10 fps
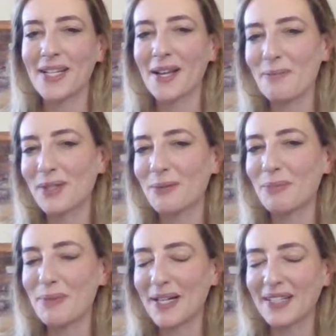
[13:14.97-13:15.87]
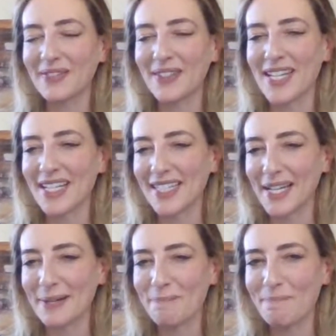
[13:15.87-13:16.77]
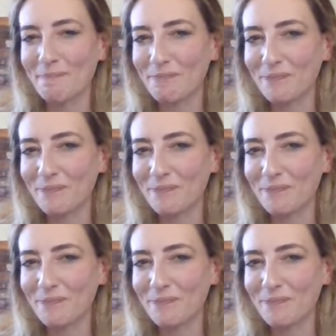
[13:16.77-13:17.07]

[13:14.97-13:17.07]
it comes to preparing for the exam?